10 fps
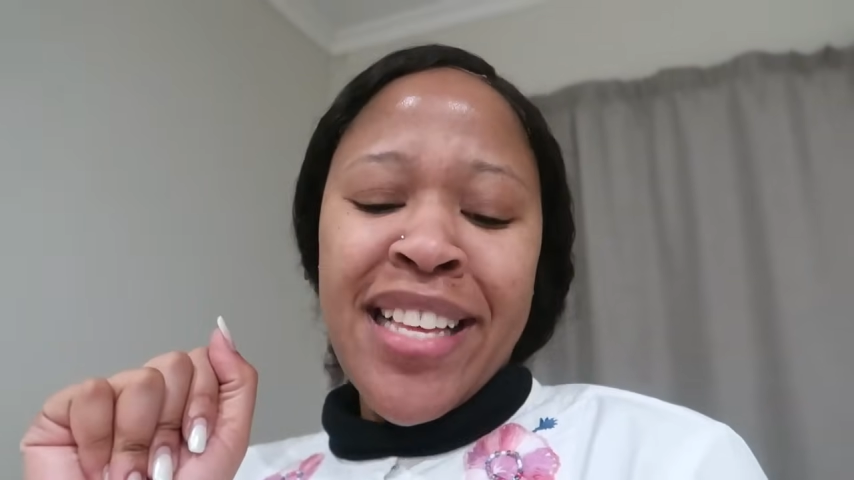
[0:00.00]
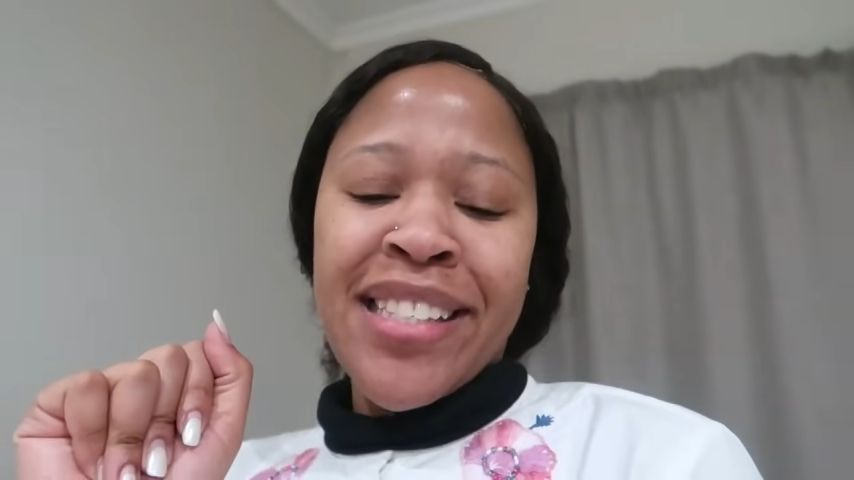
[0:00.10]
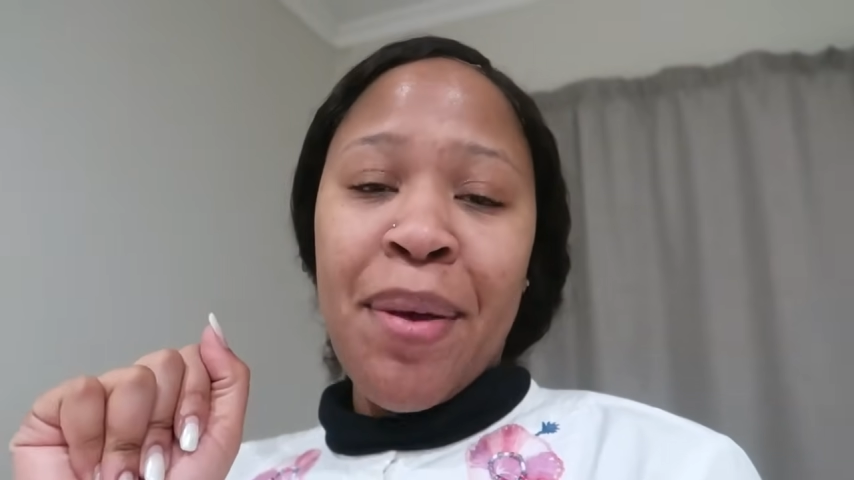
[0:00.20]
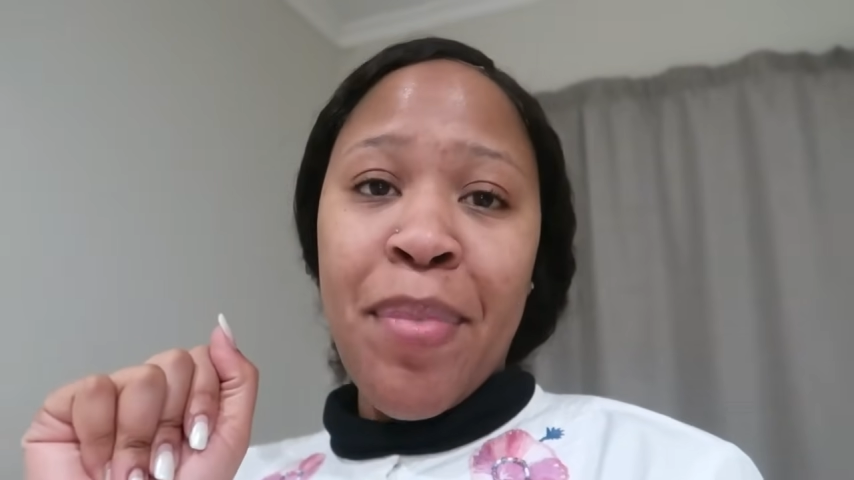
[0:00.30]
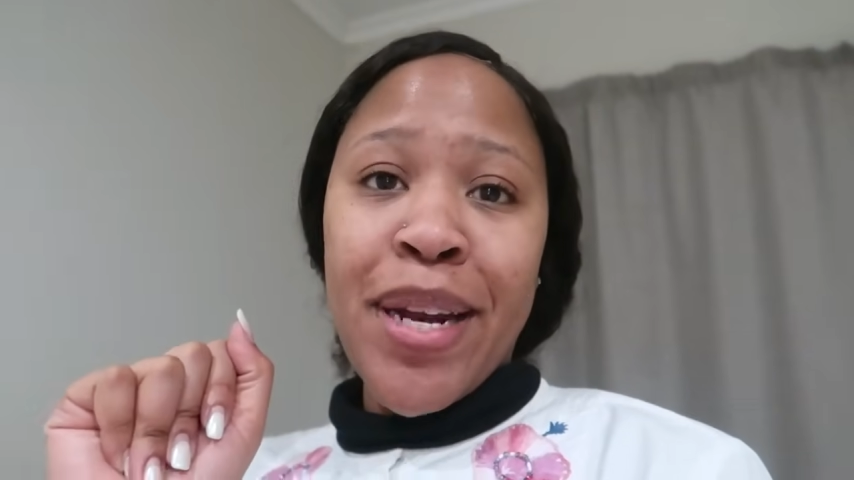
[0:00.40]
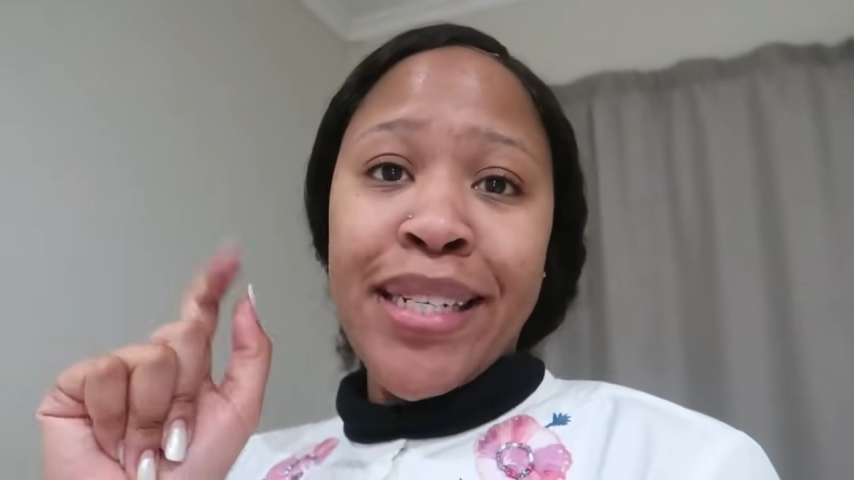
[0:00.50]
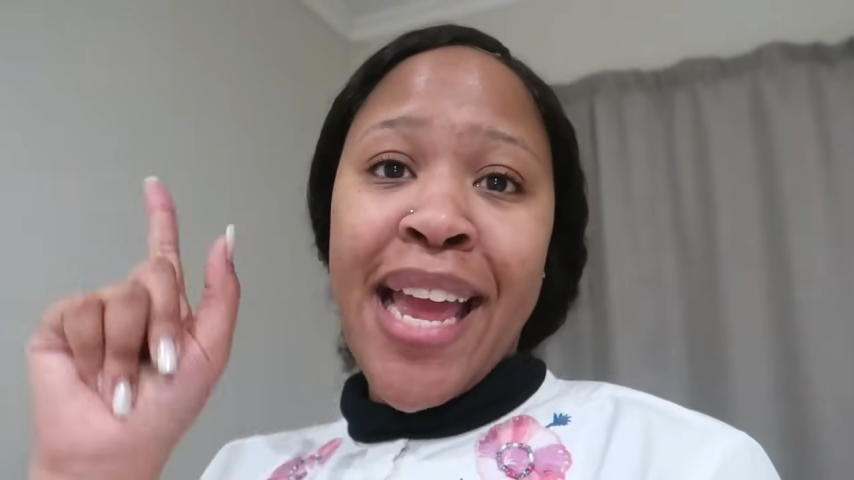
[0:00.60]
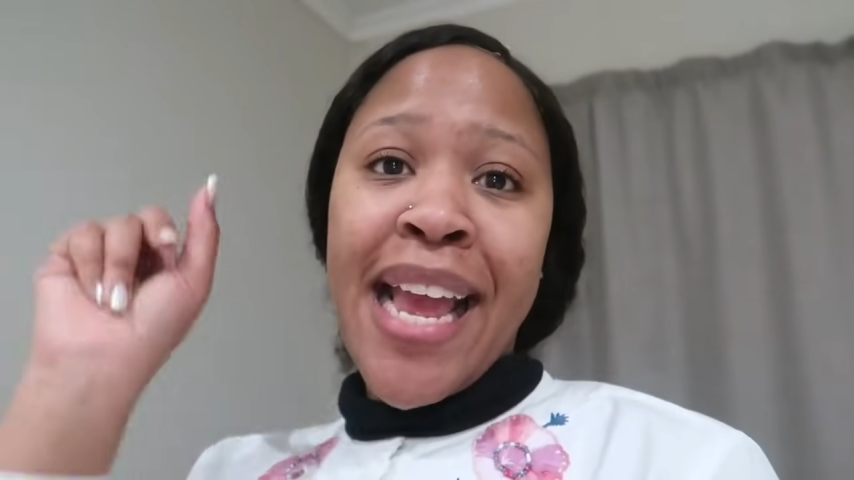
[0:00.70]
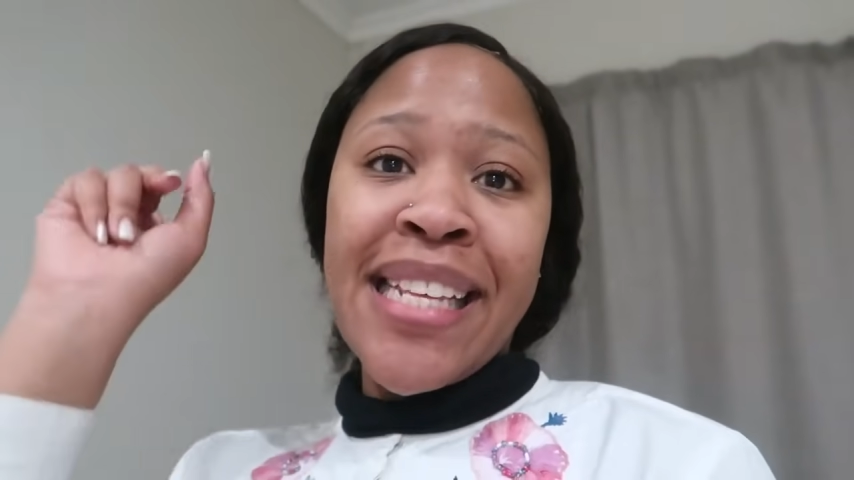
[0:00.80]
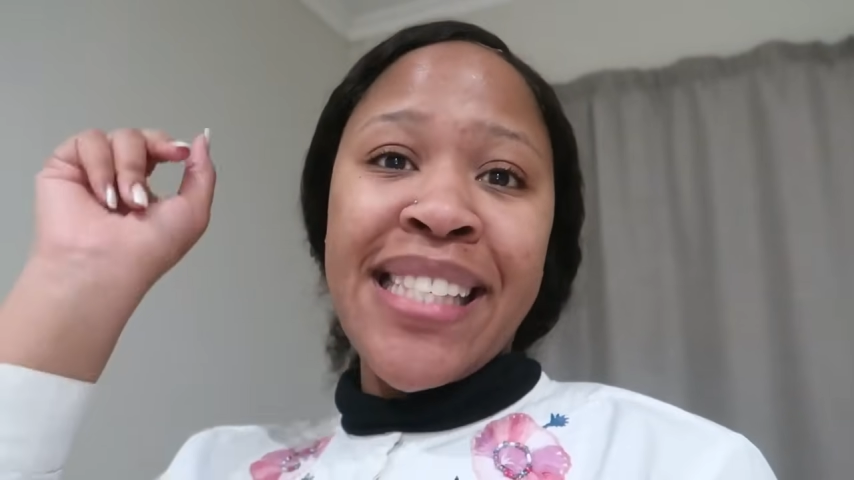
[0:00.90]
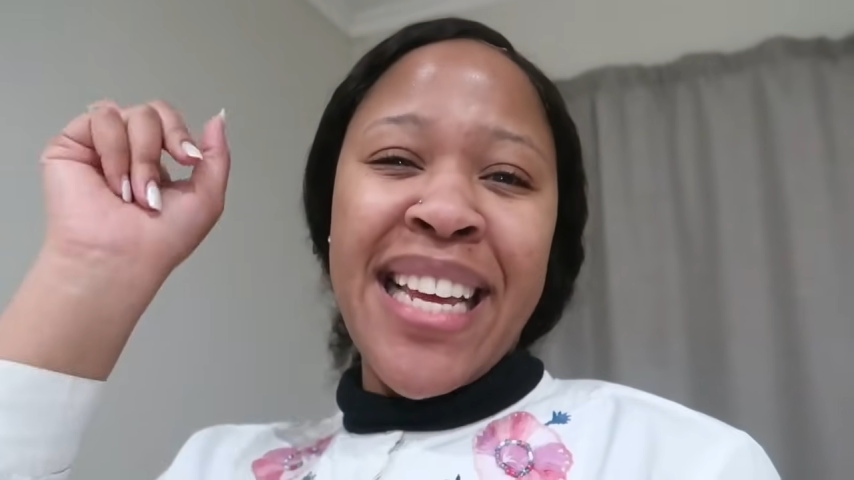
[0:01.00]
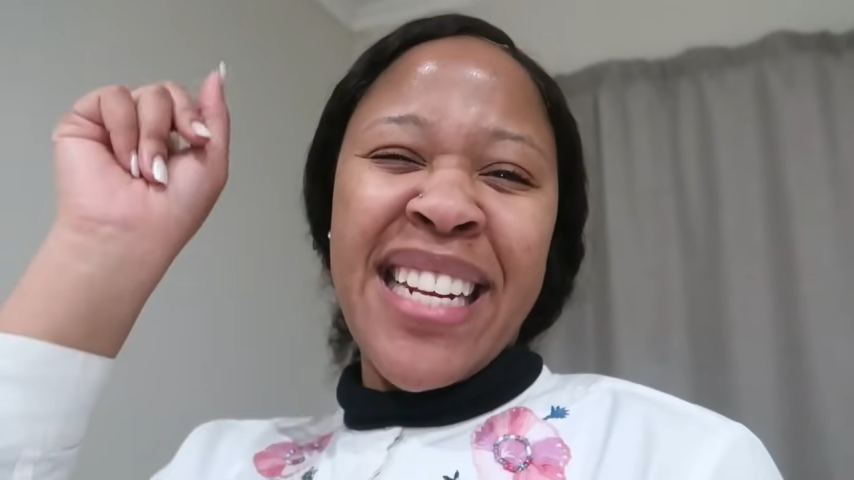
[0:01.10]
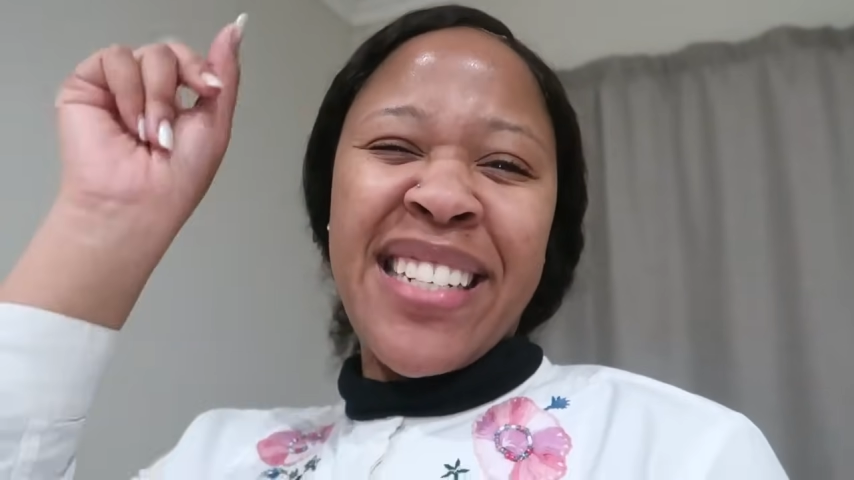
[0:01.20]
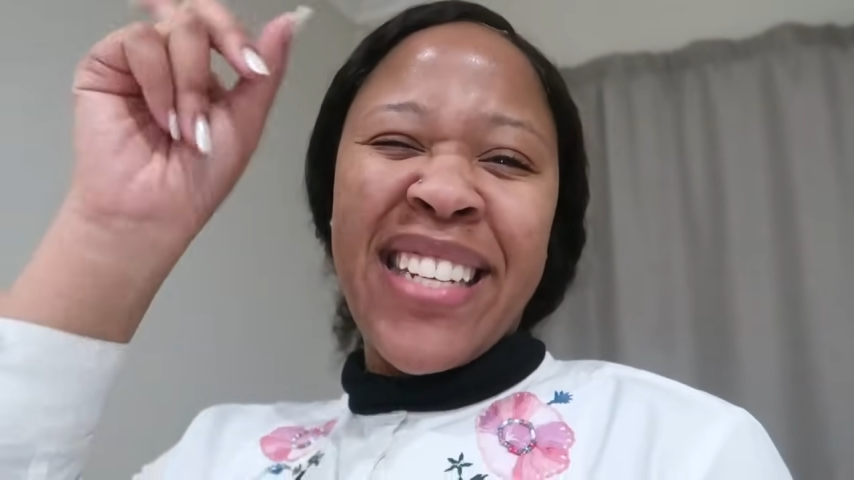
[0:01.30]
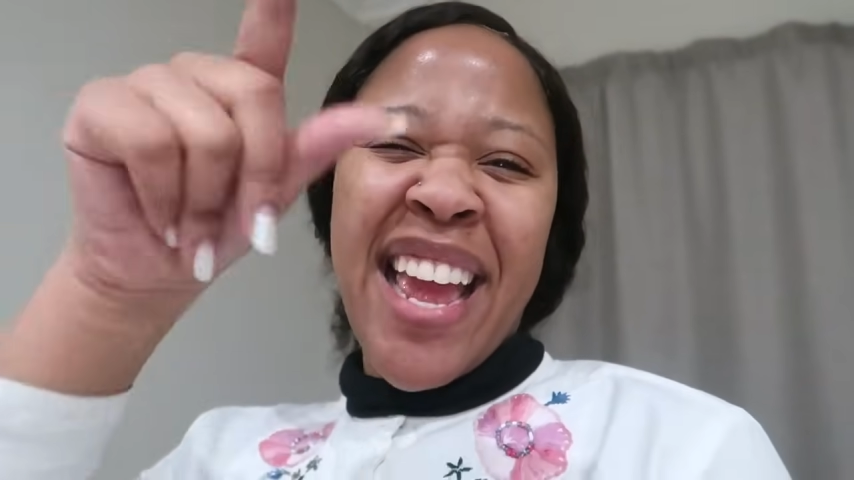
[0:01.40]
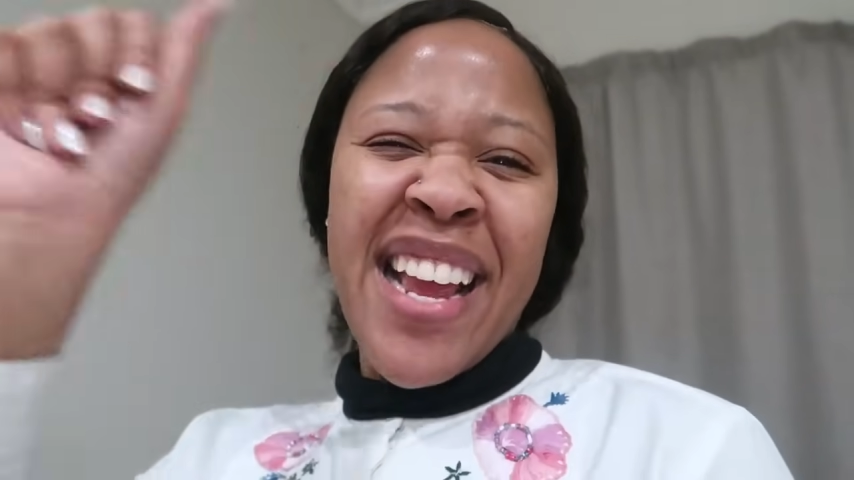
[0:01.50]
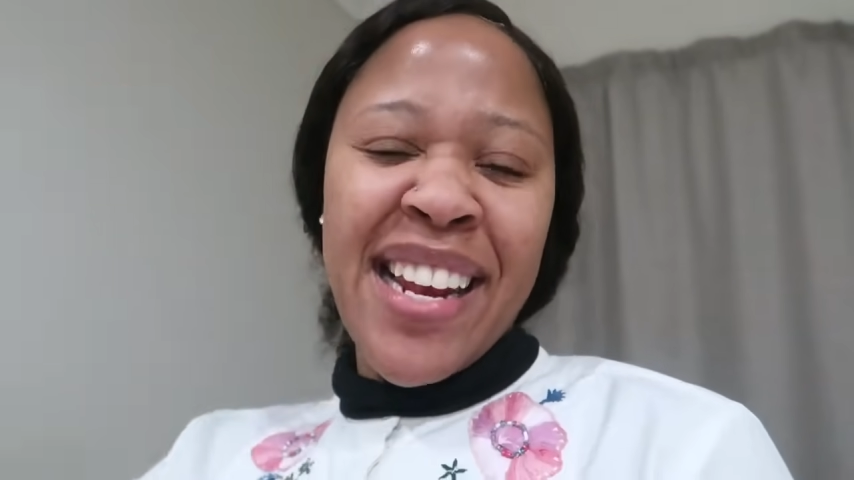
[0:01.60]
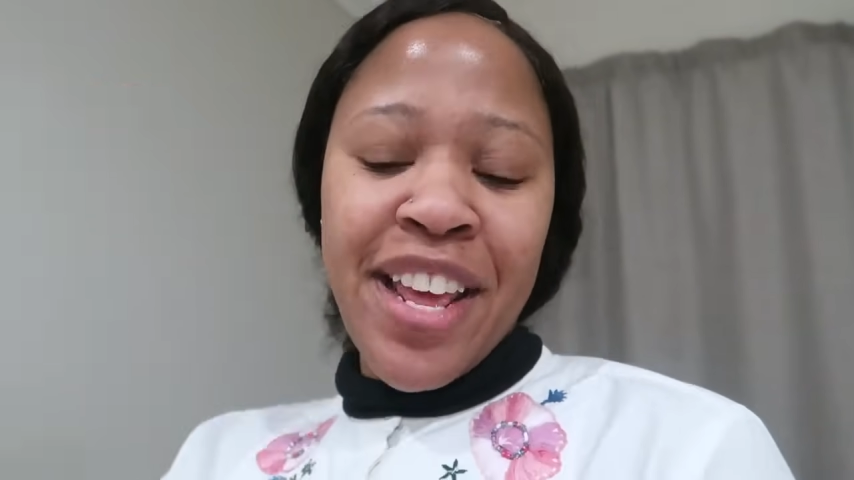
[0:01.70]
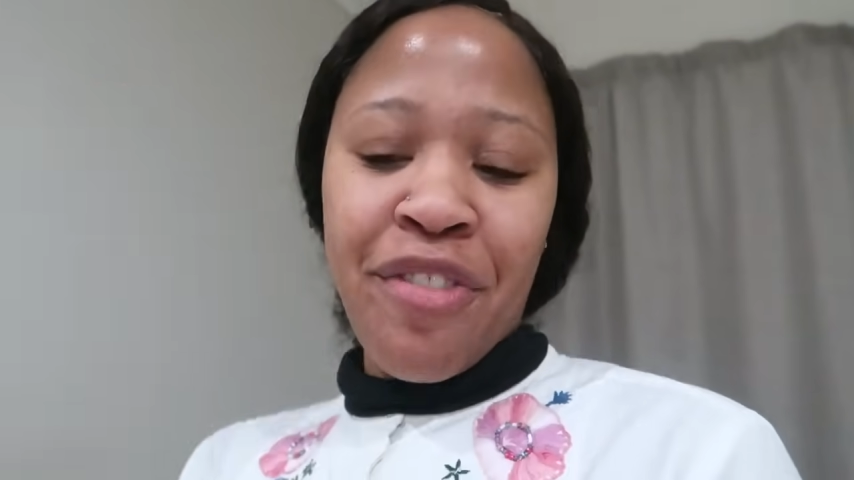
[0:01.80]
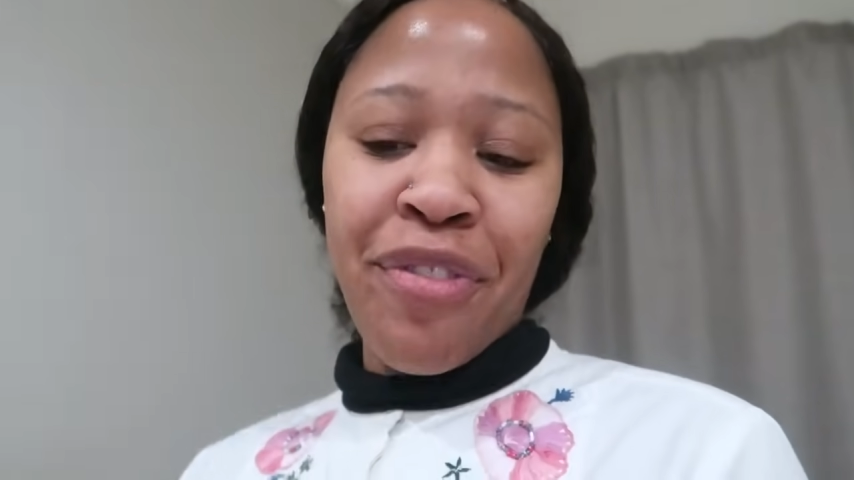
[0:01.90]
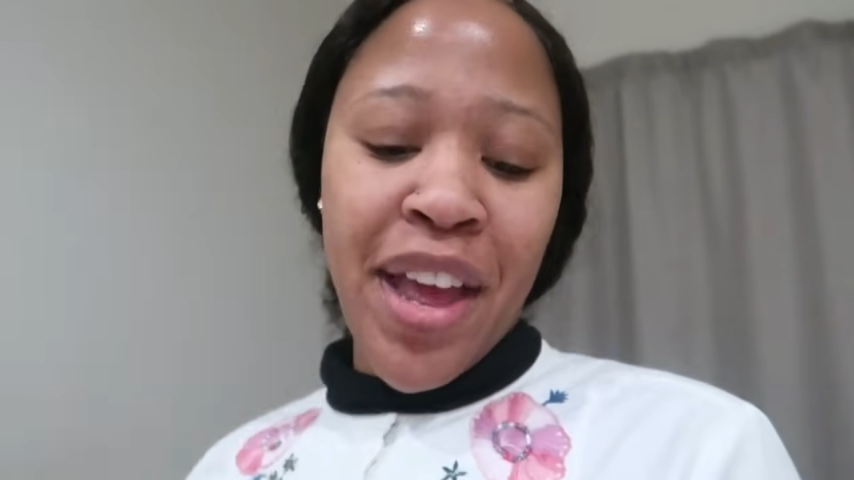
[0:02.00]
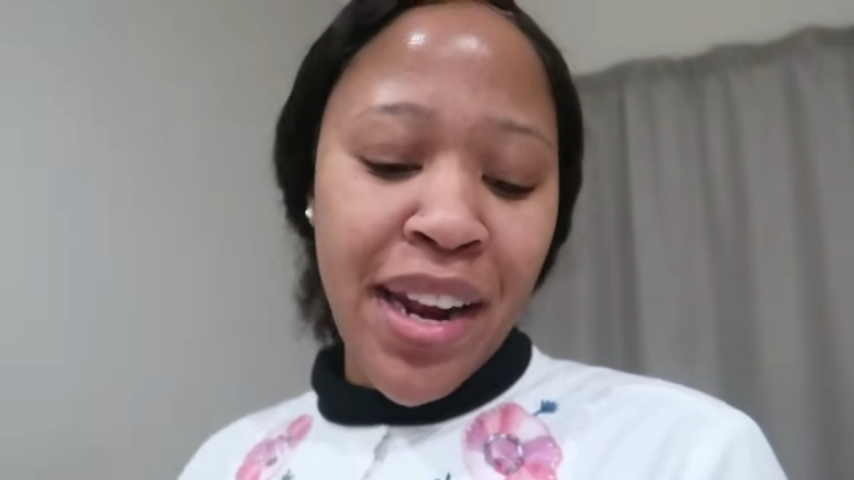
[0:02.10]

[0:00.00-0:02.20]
Somebody said take leave,